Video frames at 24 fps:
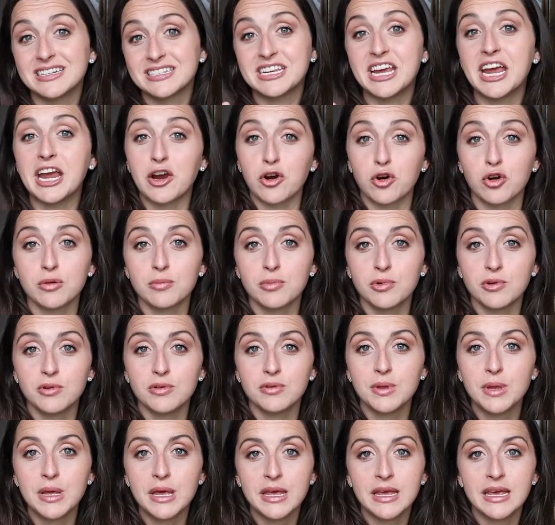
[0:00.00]

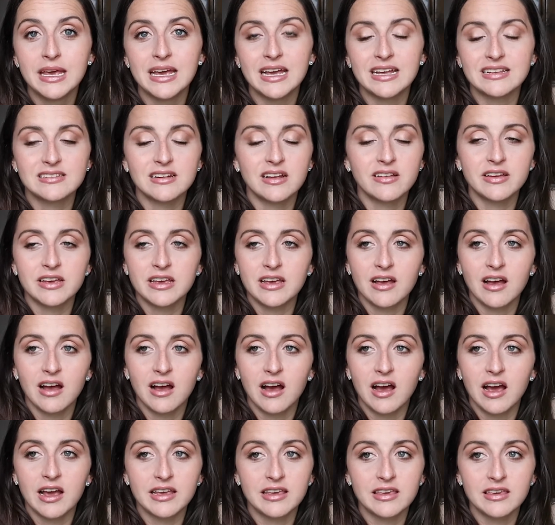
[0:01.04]
terrible. It's not like
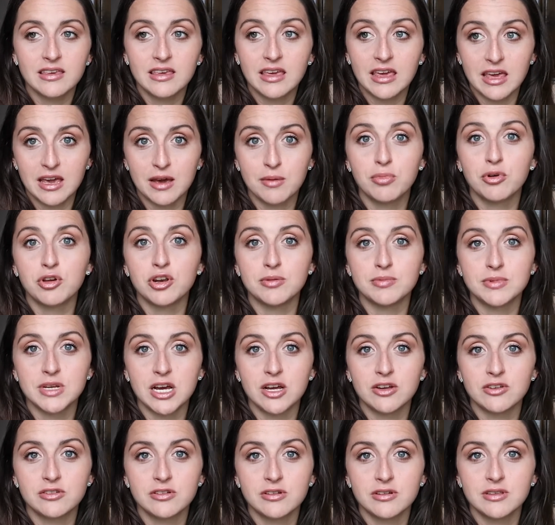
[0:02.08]
I can't put him
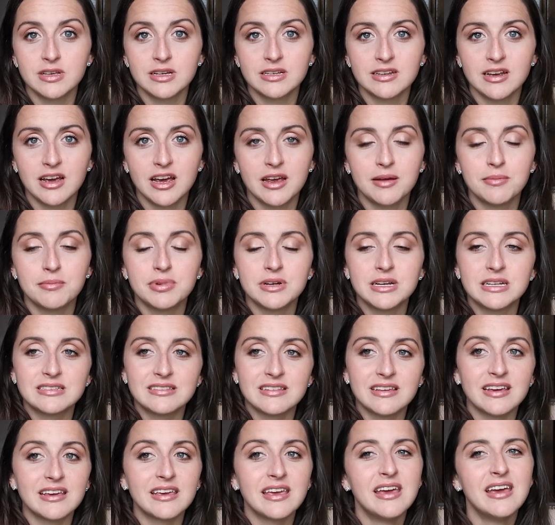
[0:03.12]
down during that time, but it's
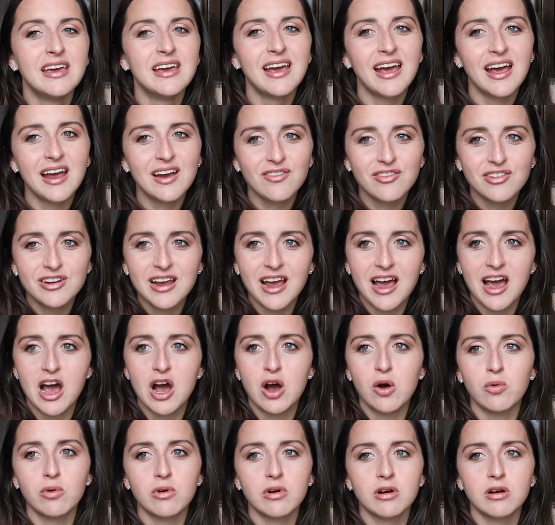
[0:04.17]
like every
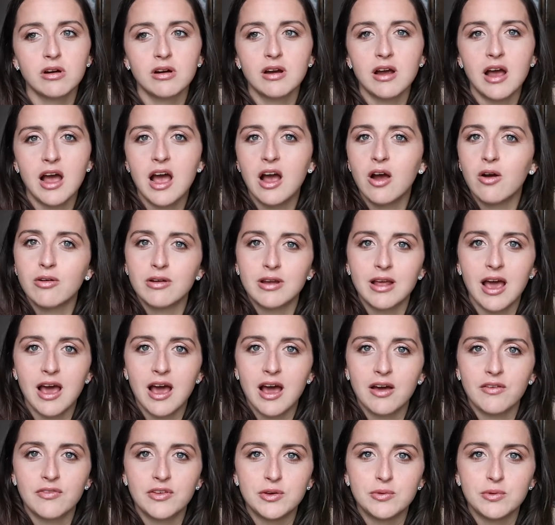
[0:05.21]
hour and a
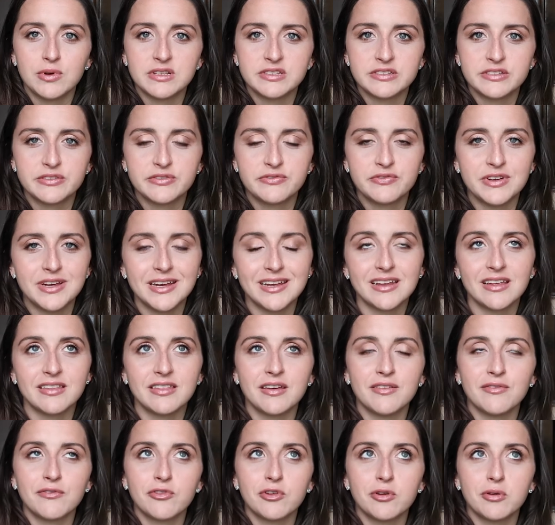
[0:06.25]
half he wants to feed, and
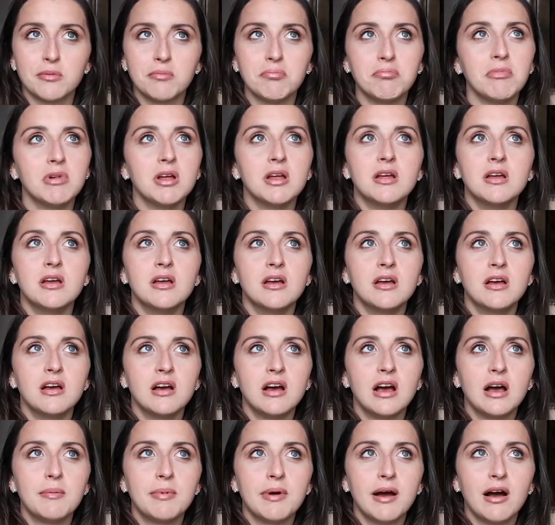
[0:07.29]
then from
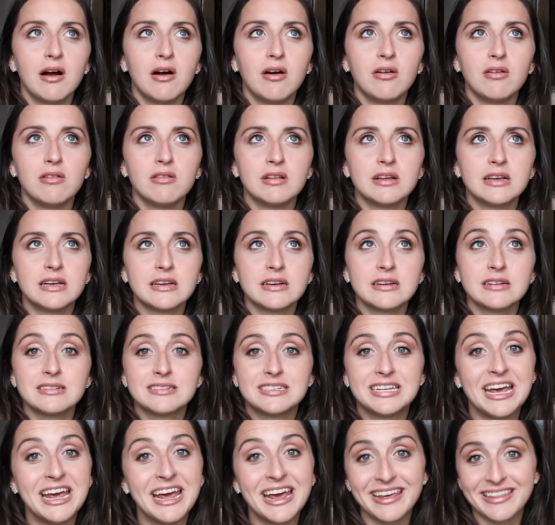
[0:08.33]
about like
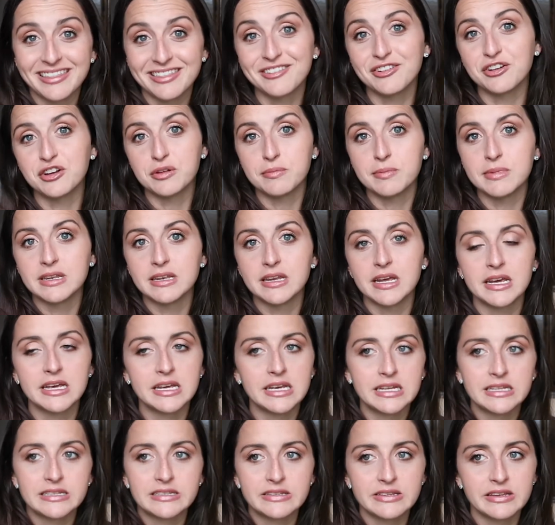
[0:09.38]
10:30
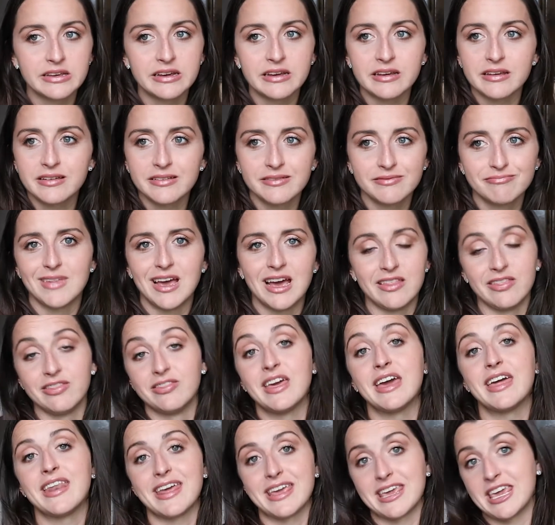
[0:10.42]
midnight, it's like
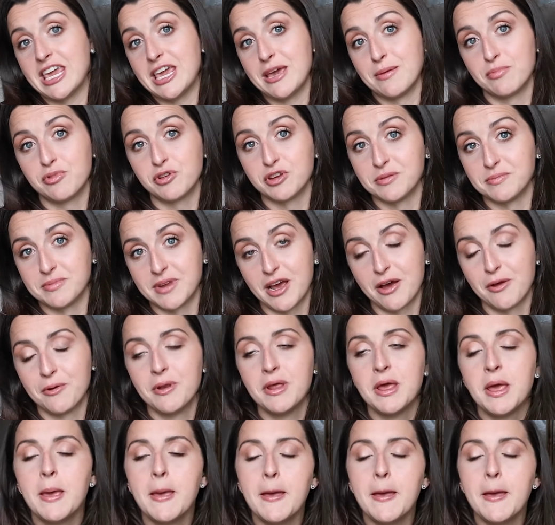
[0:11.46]
then I can't put him down.